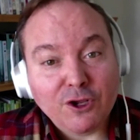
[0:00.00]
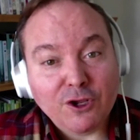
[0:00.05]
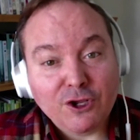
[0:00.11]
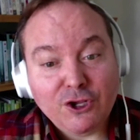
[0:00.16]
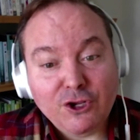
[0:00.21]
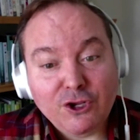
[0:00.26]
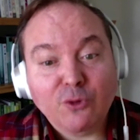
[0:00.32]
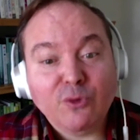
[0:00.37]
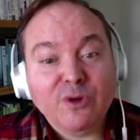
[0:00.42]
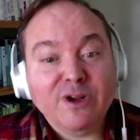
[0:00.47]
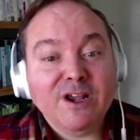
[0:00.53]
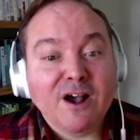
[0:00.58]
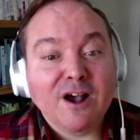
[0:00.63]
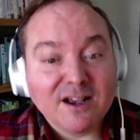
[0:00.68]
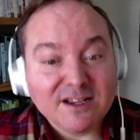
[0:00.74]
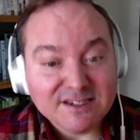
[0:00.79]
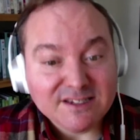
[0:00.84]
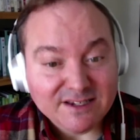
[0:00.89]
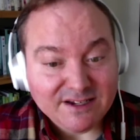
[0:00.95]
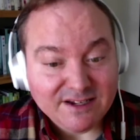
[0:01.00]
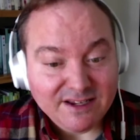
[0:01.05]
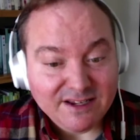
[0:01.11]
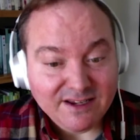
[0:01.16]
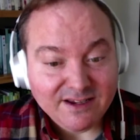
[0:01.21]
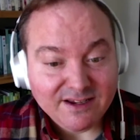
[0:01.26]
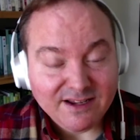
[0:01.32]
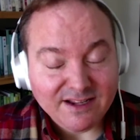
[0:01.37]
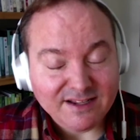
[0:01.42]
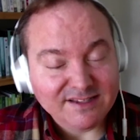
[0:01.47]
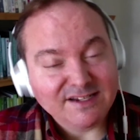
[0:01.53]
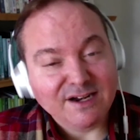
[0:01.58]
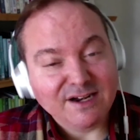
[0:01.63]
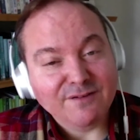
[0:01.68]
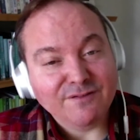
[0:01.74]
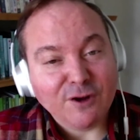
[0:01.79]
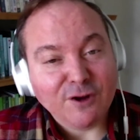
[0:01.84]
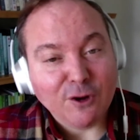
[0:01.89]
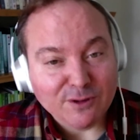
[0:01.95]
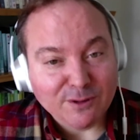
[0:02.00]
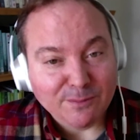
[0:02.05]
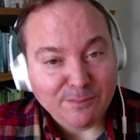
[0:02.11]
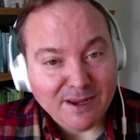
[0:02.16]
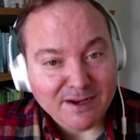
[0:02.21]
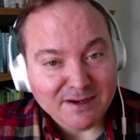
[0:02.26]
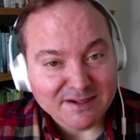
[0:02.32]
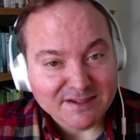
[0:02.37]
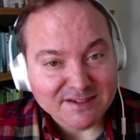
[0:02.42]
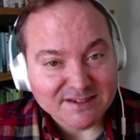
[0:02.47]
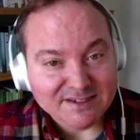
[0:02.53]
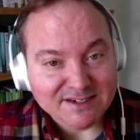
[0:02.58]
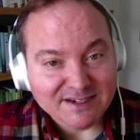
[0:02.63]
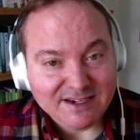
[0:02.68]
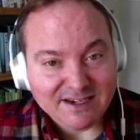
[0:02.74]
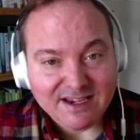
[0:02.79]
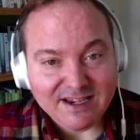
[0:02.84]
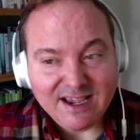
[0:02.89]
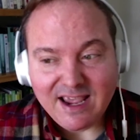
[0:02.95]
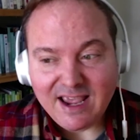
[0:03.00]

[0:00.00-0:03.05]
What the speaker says: curiosity instead of codependency,